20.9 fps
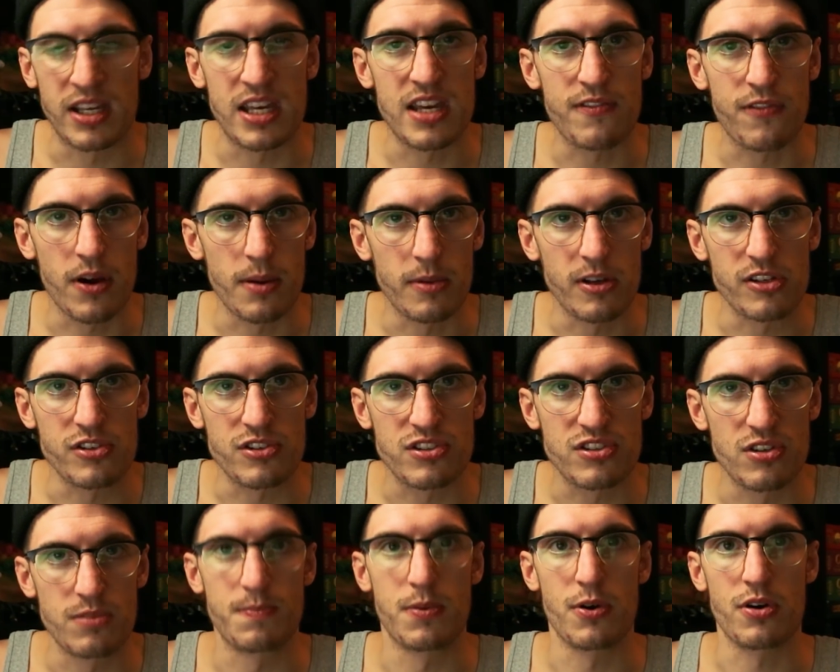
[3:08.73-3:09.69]
keyframing is
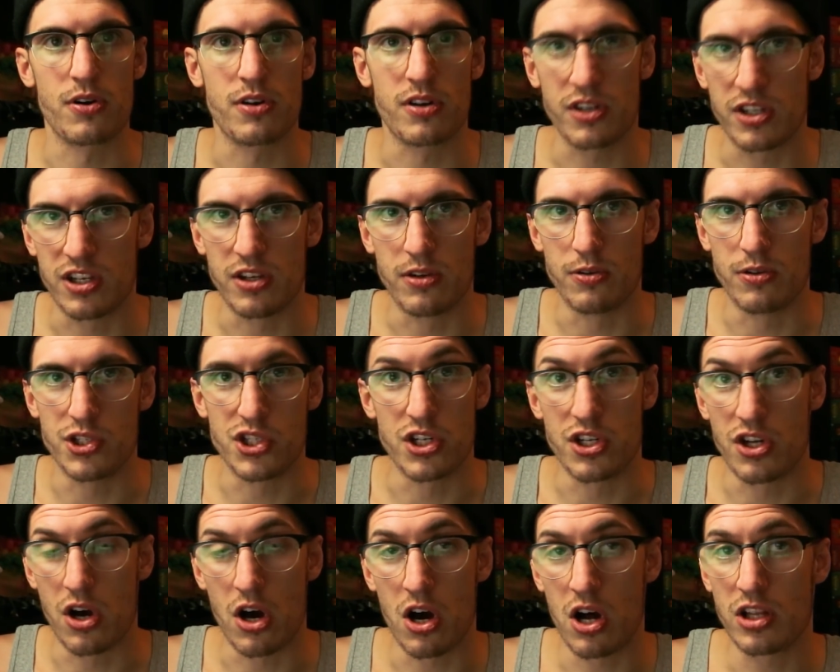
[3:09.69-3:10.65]
super huge
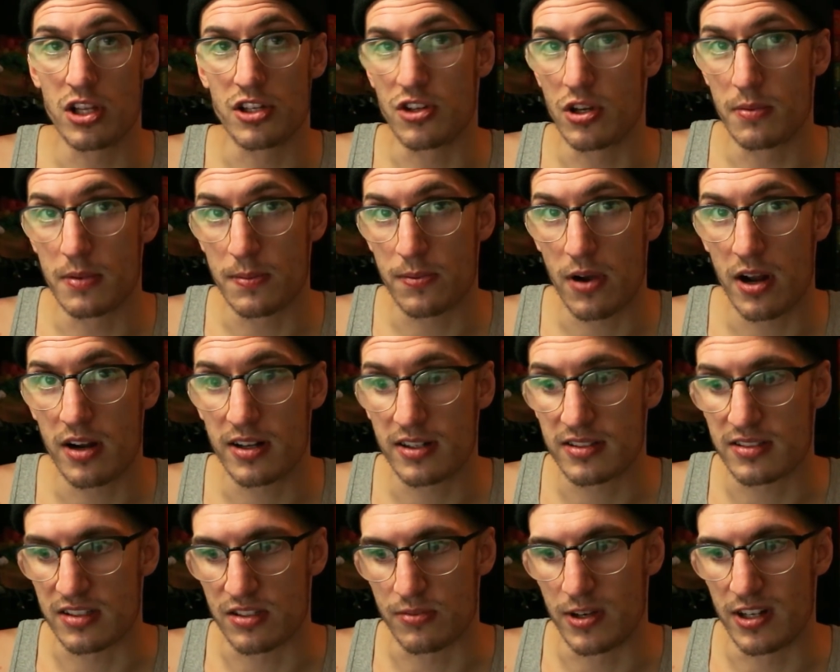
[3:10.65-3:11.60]
in all Adobe
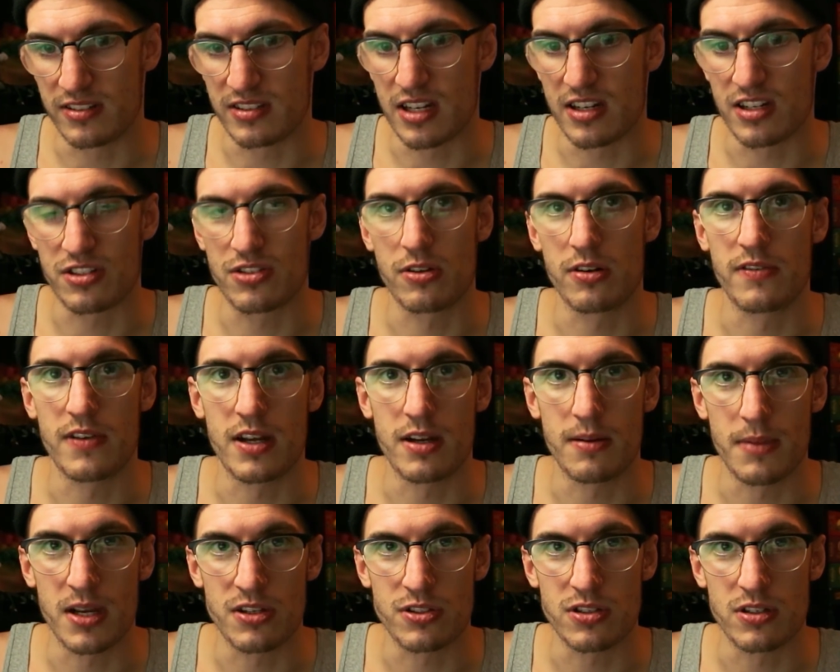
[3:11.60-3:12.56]
products as well as any sort of
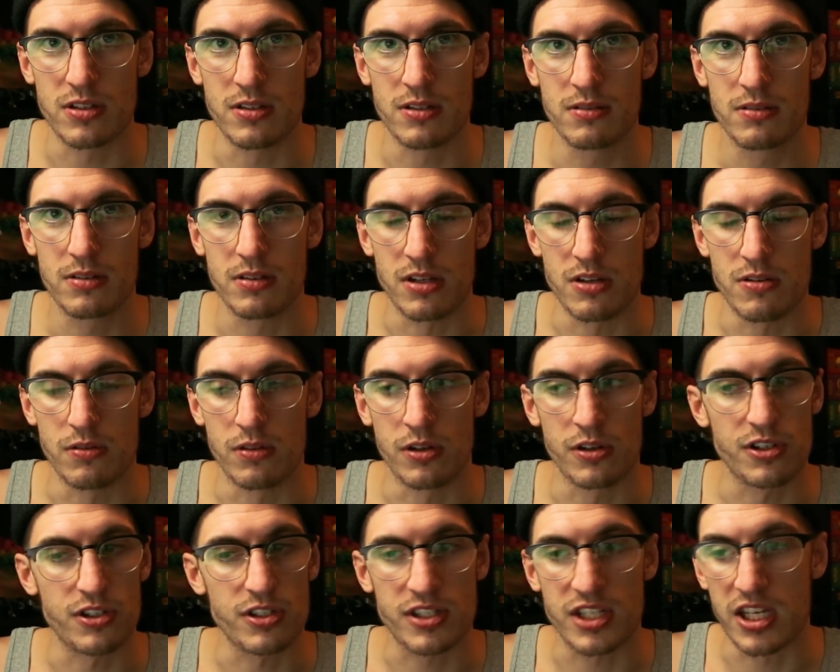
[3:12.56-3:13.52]
animation. You
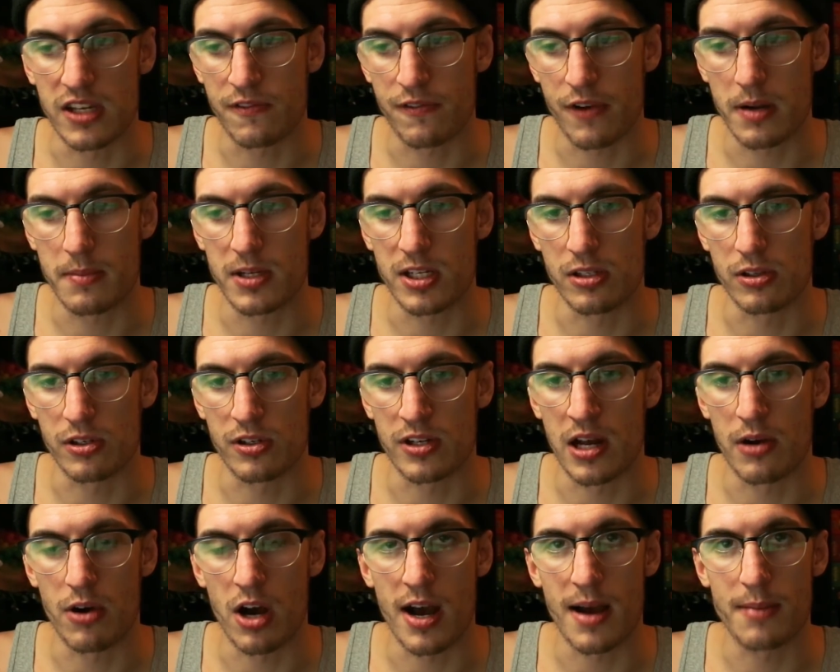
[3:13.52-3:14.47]
learn your keyframing, you learn
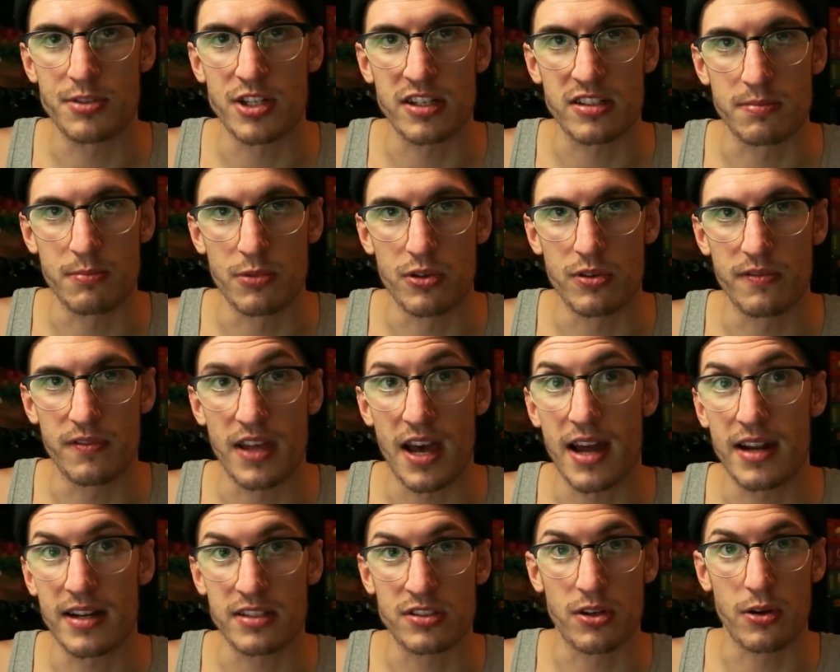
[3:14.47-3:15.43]
how objects move,
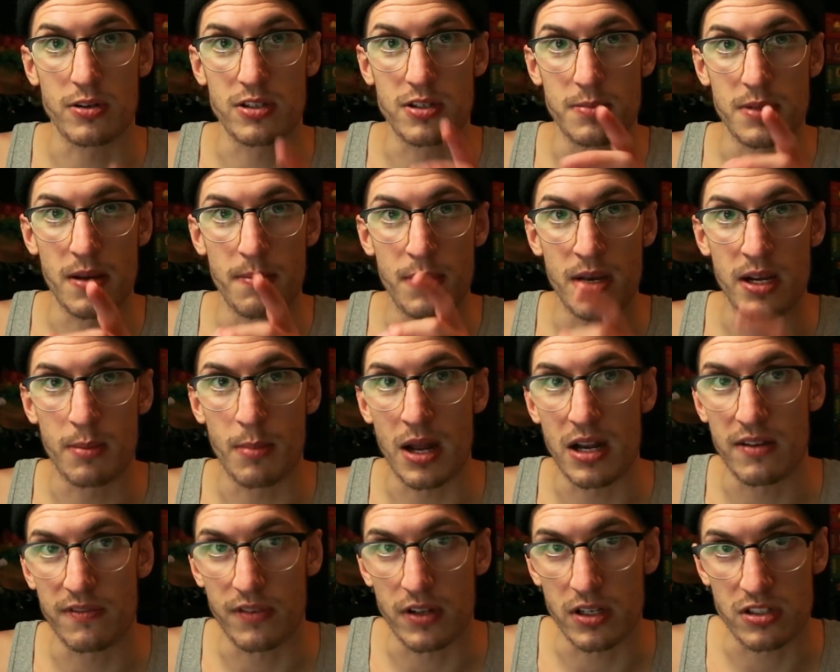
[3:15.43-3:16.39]
that is going to be a big
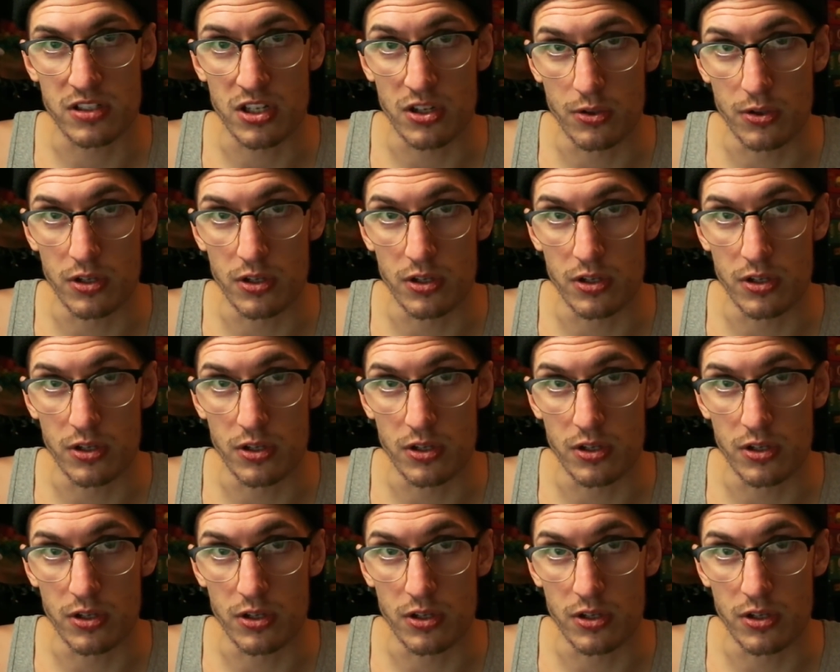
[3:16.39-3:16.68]
benefit to